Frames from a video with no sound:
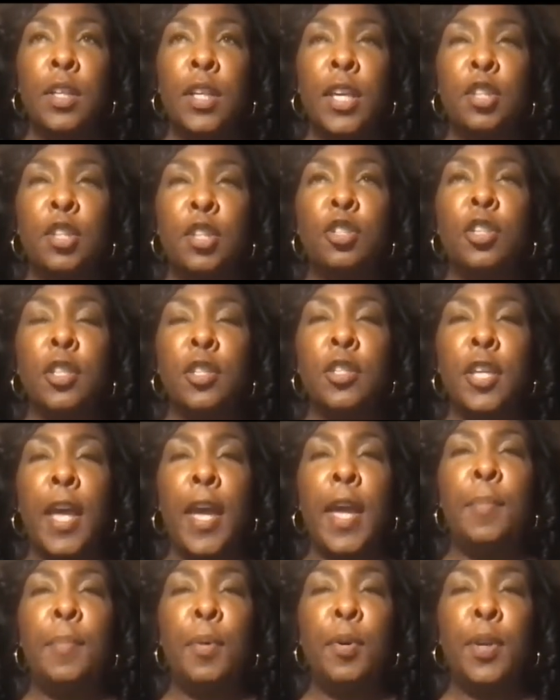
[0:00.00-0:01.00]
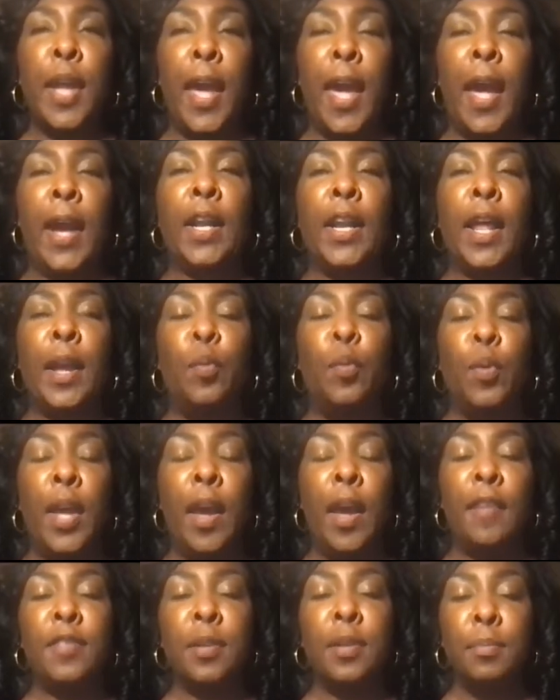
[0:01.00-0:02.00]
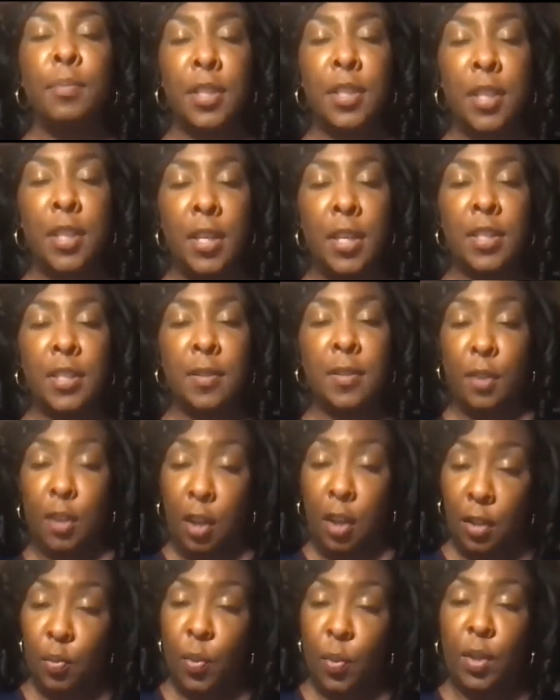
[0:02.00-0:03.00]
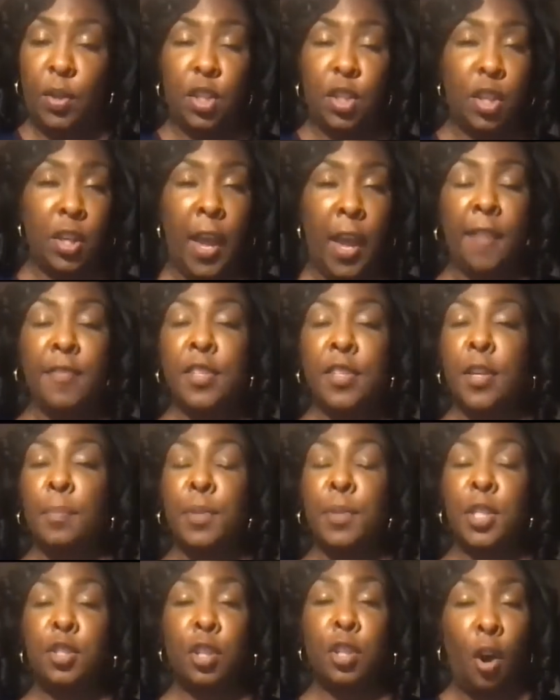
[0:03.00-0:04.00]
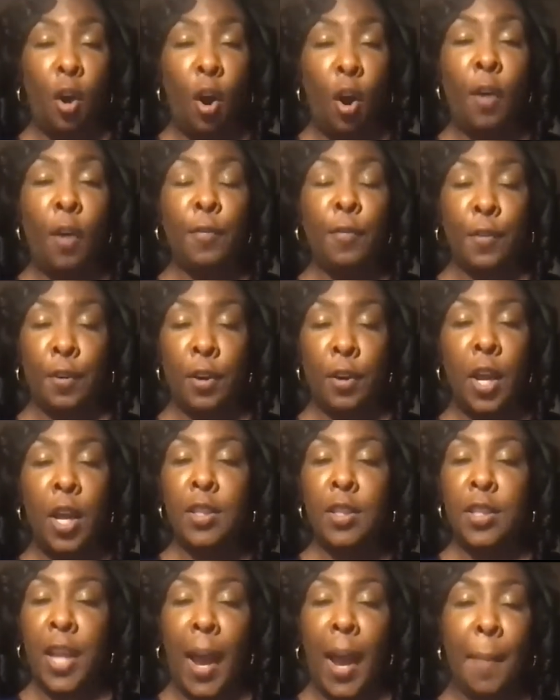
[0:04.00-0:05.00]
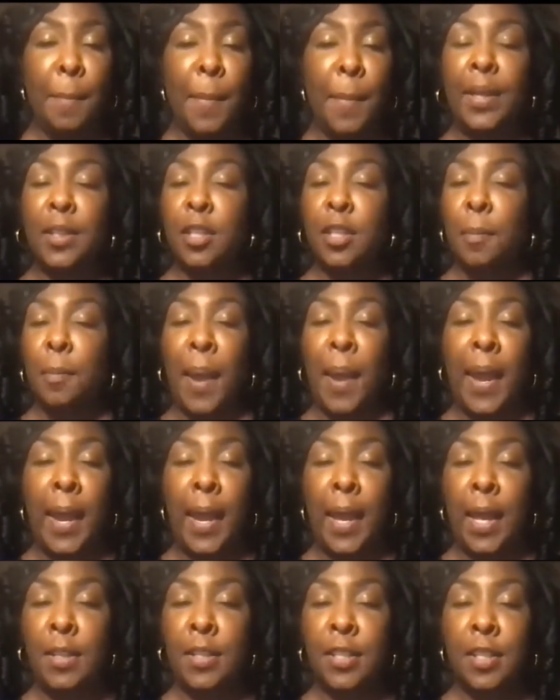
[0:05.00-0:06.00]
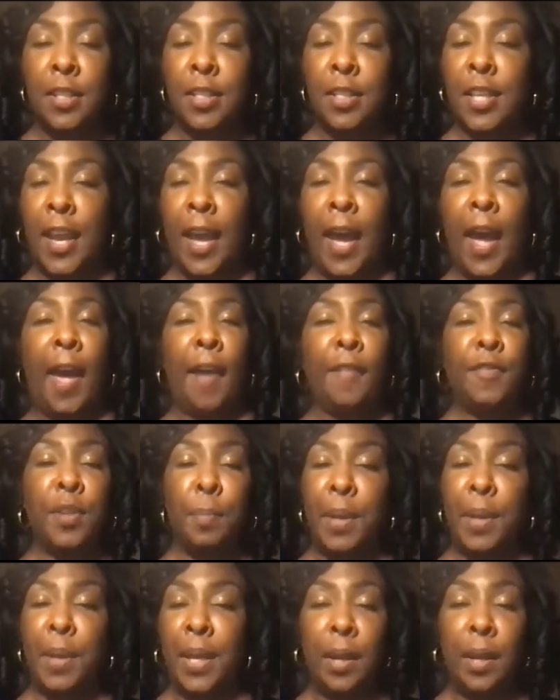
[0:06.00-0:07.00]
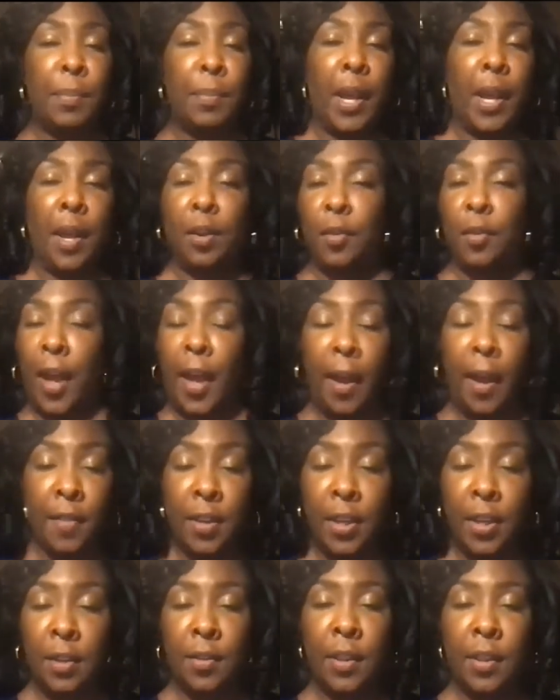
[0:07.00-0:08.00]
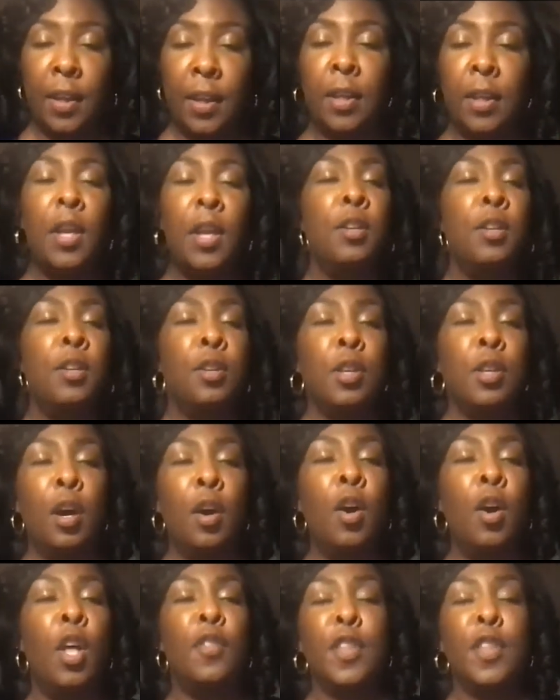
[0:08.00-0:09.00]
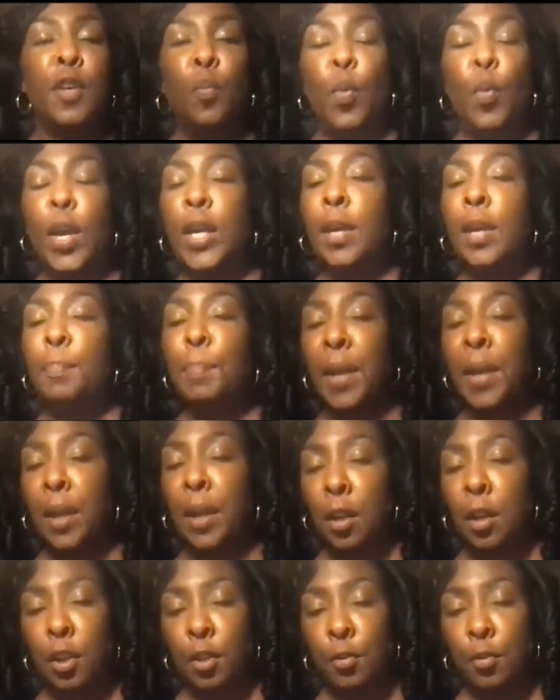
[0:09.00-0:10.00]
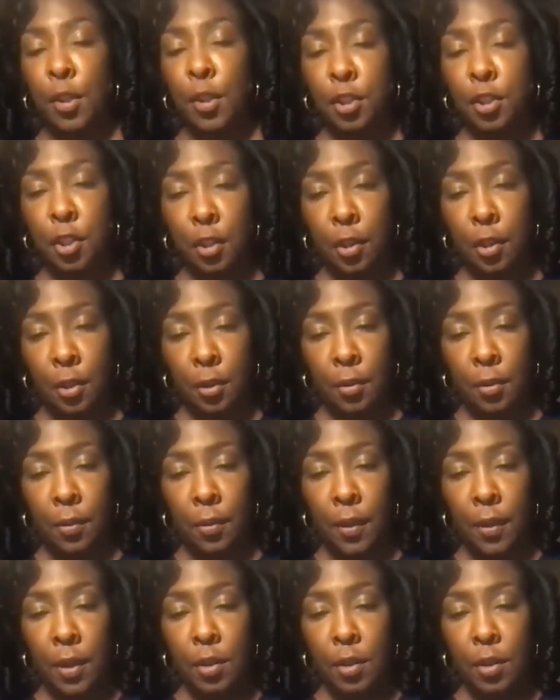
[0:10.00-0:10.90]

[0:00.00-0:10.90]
get to the table and act like we have some sense, because we should have something to offer, not make demands and say, I have to be here, but I don't have anything, then we can be included too.